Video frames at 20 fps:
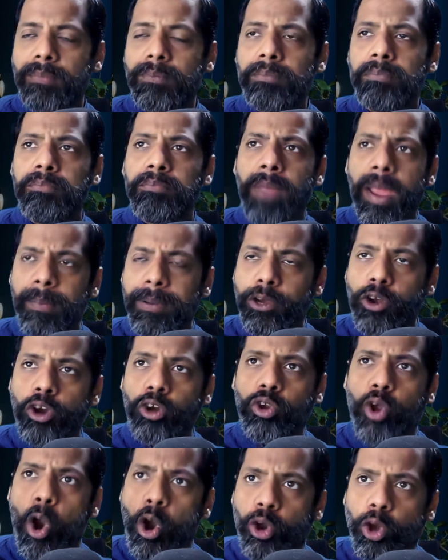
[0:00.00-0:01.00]
Maybe not
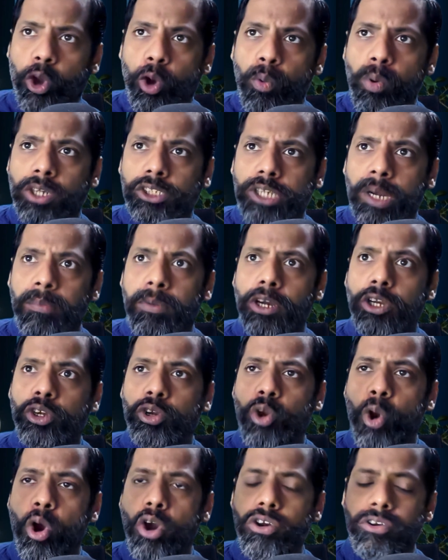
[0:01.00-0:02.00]
controversial, but
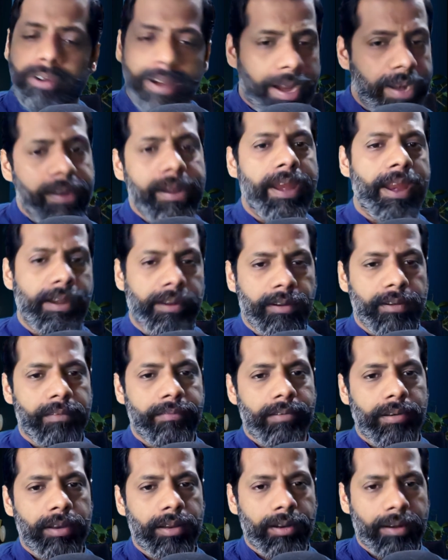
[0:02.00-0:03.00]
contrarian,
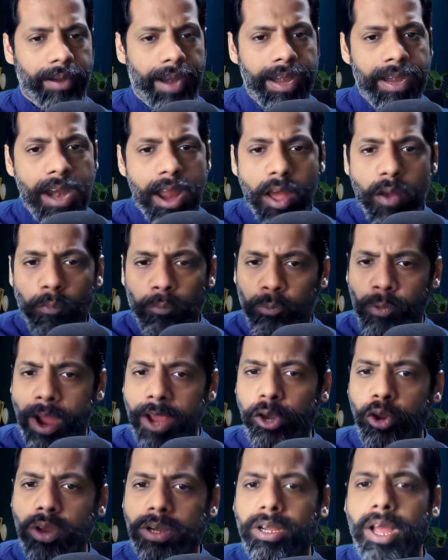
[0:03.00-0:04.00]
right? Why
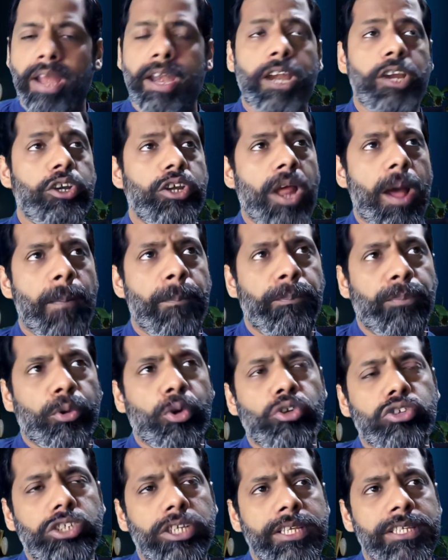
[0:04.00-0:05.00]
your current
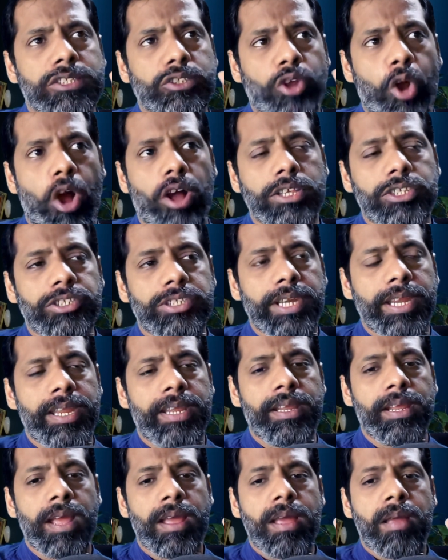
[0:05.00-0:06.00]
approach is costing
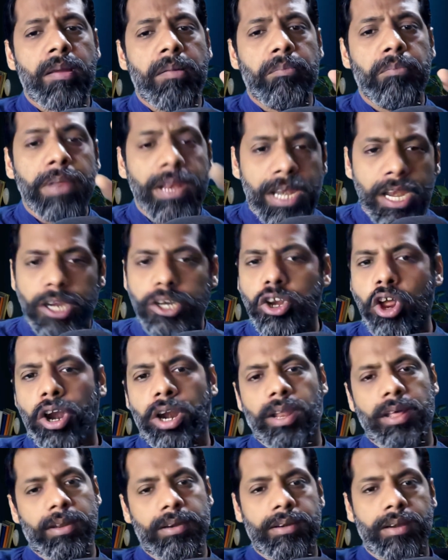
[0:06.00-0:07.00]
$1 million,
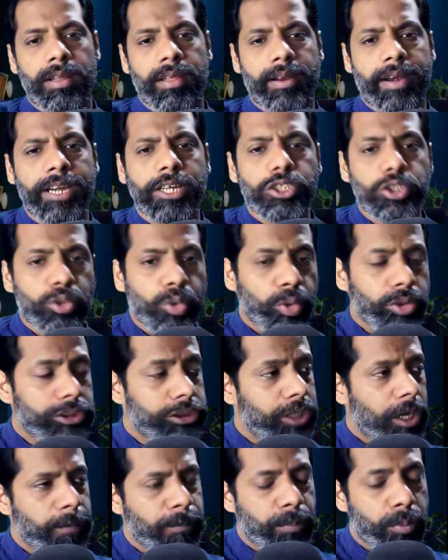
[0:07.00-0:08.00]
right?
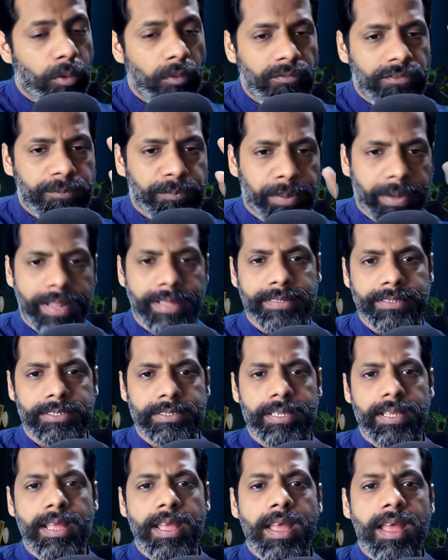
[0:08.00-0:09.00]
Social proof sprints,
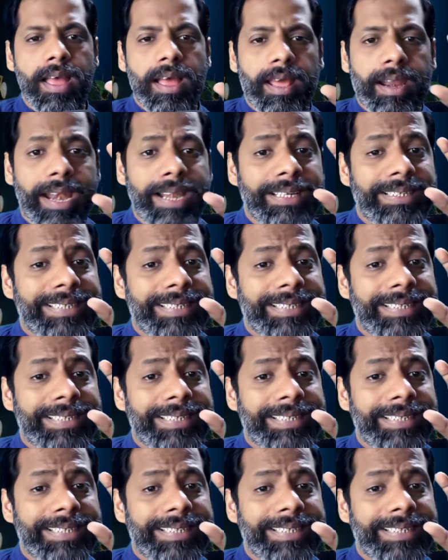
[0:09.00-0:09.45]
right?